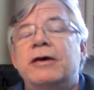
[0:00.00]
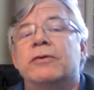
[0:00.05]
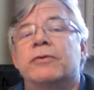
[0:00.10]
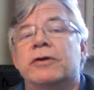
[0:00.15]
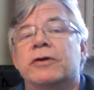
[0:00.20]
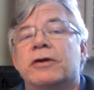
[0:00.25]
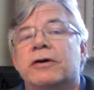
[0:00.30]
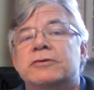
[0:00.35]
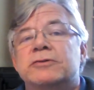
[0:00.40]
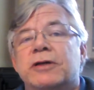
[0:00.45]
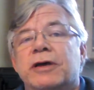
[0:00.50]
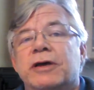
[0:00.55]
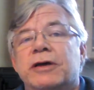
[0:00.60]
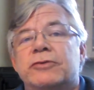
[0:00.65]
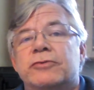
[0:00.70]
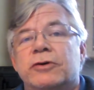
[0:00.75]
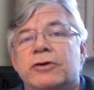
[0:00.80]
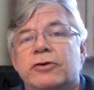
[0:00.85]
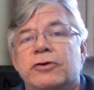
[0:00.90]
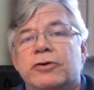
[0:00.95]
We'd also like
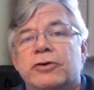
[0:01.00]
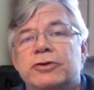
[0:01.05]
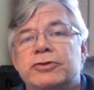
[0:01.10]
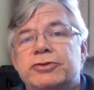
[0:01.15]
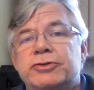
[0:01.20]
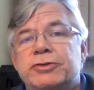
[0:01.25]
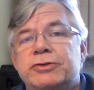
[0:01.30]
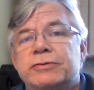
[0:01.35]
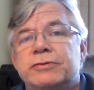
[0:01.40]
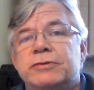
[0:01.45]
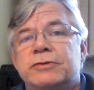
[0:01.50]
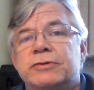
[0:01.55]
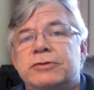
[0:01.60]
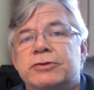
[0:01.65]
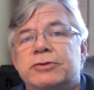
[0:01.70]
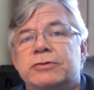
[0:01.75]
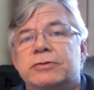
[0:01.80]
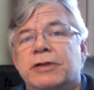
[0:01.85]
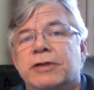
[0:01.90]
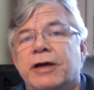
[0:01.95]
to encourage you
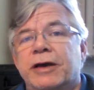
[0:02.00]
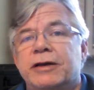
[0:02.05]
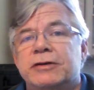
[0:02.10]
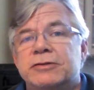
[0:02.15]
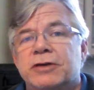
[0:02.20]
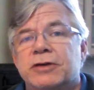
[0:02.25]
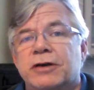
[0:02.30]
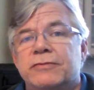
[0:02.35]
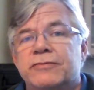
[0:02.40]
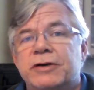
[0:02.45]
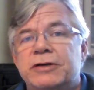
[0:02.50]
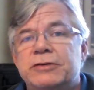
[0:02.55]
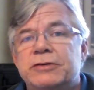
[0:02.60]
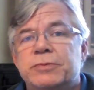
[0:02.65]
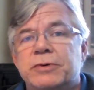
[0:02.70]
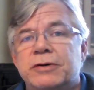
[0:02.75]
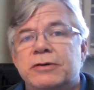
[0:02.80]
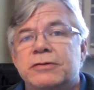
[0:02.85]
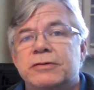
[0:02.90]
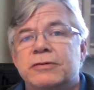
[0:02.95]
to like us on
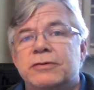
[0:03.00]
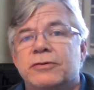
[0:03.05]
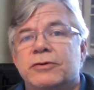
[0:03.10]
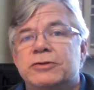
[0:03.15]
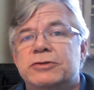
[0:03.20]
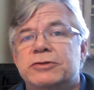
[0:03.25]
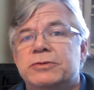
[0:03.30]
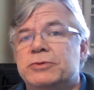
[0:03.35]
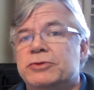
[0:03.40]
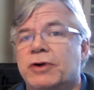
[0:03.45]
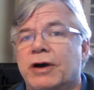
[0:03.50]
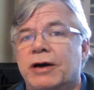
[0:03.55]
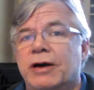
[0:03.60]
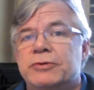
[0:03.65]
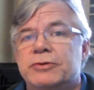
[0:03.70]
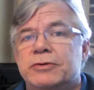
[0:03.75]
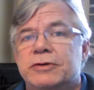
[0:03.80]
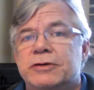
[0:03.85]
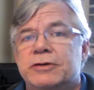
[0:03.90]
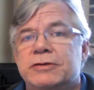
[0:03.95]
Facebook or
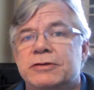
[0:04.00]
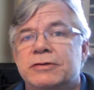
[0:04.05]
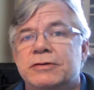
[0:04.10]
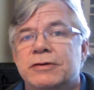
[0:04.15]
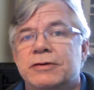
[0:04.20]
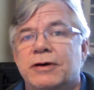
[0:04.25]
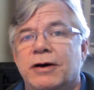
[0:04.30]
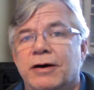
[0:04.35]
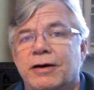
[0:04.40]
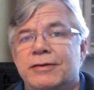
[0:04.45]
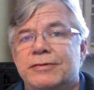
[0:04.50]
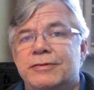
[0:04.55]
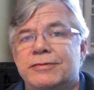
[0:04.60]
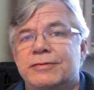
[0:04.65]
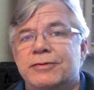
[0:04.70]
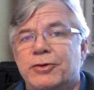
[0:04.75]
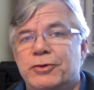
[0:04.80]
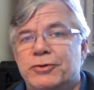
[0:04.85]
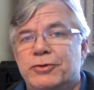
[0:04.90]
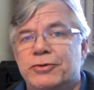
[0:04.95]
subscribe to us
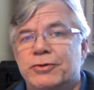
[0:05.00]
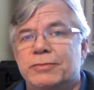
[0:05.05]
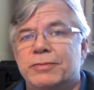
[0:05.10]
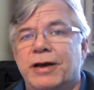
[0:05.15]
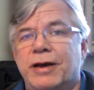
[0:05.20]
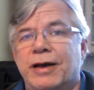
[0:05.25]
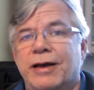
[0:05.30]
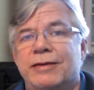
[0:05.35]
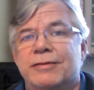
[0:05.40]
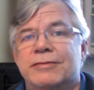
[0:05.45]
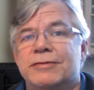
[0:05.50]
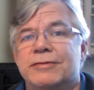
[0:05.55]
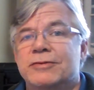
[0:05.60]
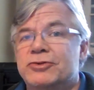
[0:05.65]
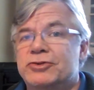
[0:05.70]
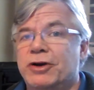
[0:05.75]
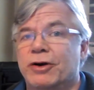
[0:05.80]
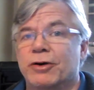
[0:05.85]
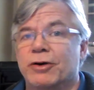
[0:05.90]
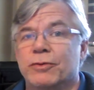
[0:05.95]
on YouTube and
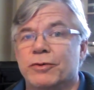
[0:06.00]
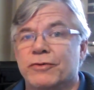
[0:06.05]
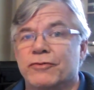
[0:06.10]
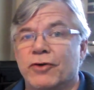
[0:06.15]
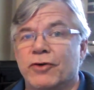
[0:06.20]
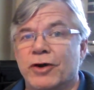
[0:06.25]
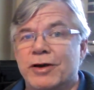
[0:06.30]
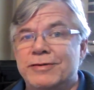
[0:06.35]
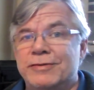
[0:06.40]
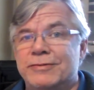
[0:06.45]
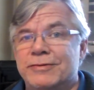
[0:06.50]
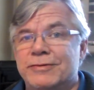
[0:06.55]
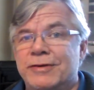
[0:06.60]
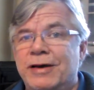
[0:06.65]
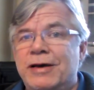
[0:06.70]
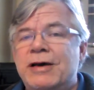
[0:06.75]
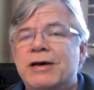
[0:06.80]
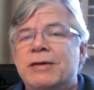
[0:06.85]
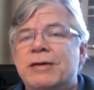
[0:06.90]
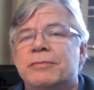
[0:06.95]
share it with friends.
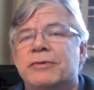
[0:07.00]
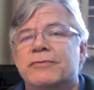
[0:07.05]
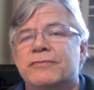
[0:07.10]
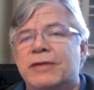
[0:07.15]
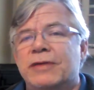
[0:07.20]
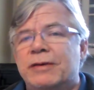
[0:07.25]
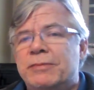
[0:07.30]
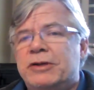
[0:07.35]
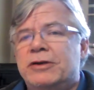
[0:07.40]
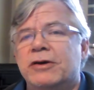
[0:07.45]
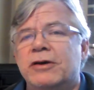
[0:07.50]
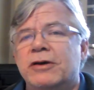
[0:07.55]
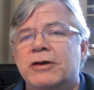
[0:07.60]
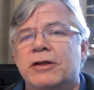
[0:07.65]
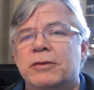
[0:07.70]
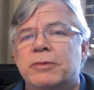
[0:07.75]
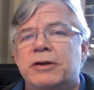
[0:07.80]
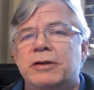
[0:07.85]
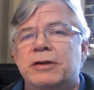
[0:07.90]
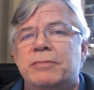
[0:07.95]
But let me tell you a
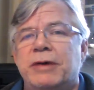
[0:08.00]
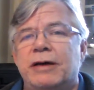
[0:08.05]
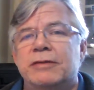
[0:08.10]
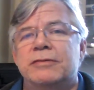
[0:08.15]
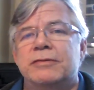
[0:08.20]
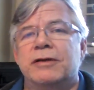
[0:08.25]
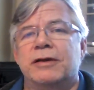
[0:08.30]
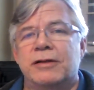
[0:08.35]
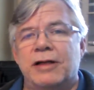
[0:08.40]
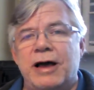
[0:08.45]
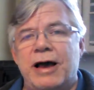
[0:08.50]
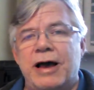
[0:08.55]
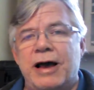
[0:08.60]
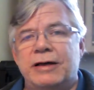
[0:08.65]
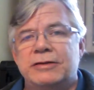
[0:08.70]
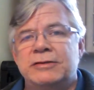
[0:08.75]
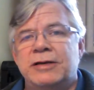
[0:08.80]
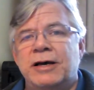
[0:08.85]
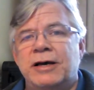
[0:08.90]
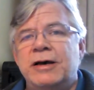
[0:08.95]
little bit about the
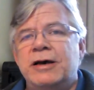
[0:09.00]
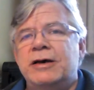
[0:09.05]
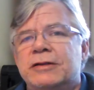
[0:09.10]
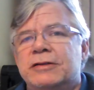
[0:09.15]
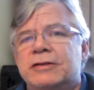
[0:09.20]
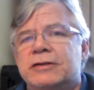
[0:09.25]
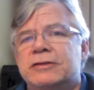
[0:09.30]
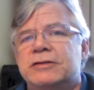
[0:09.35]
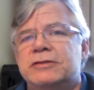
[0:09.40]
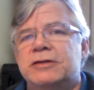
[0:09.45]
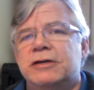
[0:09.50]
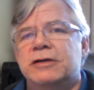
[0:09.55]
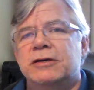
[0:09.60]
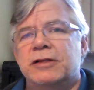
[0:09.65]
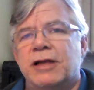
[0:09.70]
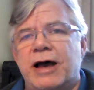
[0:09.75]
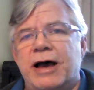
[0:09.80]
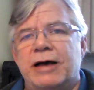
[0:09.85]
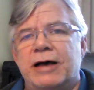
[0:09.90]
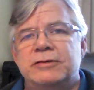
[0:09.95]
class. This is a
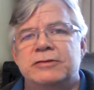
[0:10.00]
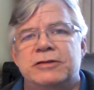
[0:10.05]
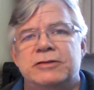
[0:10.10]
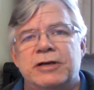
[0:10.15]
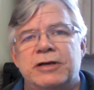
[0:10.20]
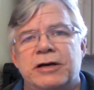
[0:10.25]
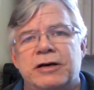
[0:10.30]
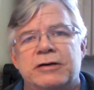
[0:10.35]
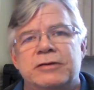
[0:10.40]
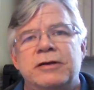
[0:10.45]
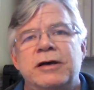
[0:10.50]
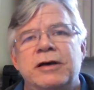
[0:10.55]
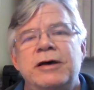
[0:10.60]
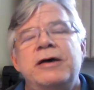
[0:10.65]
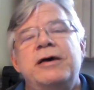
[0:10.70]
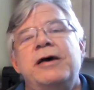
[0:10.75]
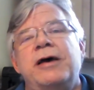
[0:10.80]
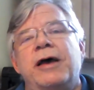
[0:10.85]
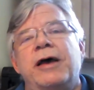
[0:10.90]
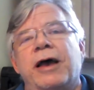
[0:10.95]
class that's held
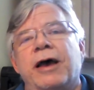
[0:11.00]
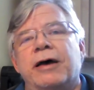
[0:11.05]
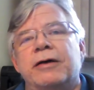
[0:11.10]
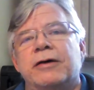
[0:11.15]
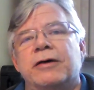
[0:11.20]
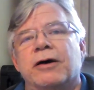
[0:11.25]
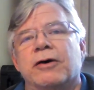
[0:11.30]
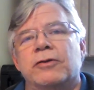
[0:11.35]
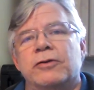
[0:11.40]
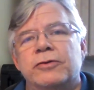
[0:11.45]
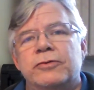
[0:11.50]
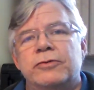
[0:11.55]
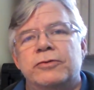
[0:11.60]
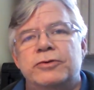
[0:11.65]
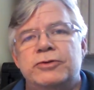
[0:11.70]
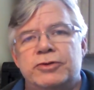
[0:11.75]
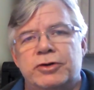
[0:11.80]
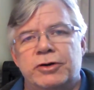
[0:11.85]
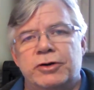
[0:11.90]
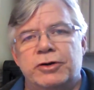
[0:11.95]
at our
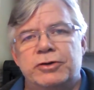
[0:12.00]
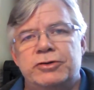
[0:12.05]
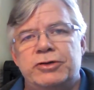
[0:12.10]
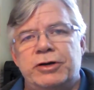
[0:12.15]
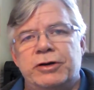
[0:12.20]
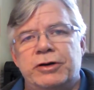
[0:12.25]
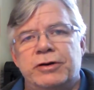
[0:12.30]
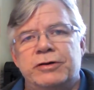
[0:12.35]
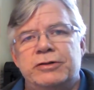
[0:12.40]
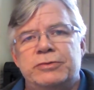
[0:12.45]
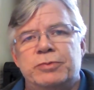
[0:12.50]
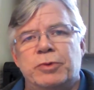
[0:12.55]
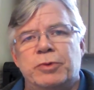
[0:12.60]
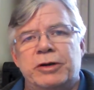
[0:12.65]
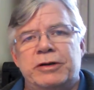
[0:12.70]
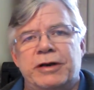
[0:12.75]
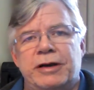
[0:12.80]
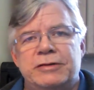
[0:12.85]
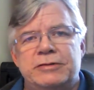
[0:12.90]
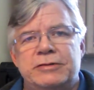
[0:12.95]
Lutheran church here in
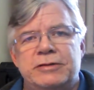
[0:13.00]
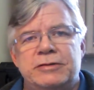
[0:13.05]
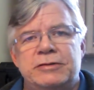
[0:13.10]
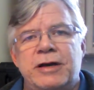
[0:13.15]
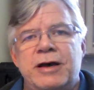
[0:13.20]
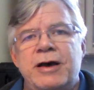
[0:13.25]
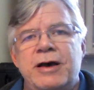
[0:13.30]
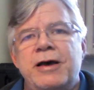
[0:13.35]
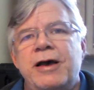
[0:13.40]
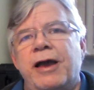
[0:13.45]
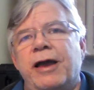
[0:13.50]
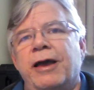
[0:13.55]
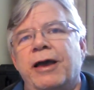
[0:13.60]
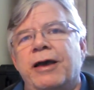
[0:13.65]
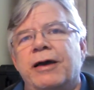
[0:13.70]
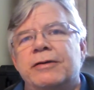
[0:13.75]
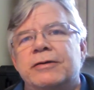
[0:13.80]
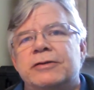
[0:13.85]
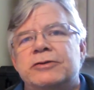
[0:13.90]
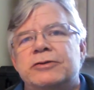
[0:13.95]
Spring, Texas,
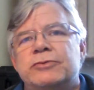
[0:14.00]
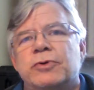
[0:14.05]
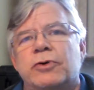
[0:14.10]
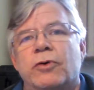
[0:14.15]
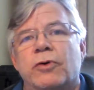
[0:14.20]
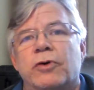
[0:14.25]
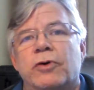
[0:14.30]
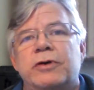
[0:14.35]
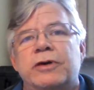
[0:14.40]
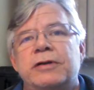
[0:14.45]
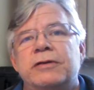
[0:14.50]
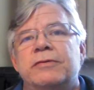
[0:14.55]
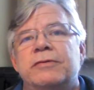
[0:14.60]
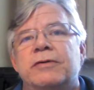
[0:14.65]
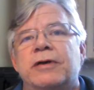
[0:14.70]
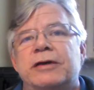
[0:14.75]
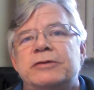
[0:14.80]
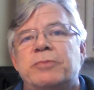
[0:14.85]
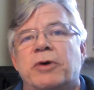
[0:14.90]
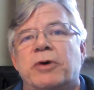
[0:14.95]
and it's recorded
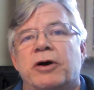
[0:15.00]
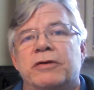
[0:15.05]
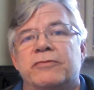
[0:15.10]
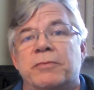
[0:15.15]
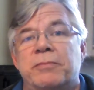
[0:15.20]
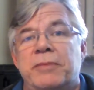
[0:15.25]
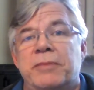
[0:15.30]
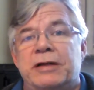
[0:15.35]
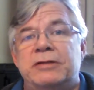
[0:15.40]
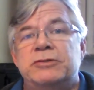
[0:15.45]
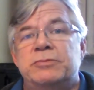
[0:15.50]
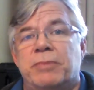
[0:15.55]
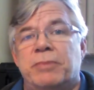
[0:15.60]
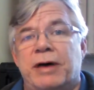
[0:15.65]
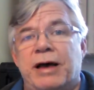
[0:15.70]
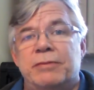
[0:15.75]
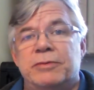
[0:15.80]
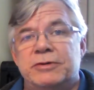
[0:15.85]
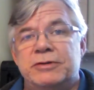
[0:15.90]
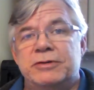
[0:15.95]
as part of a men's
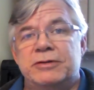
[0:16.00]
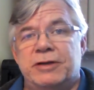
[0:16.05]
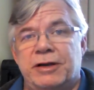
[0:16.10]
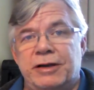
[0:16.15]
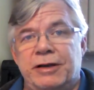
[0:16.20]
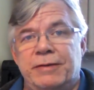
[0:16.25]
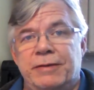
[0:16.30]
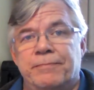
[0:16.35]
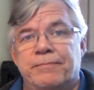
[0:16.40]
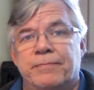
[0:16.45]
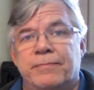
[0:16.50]
Bible study.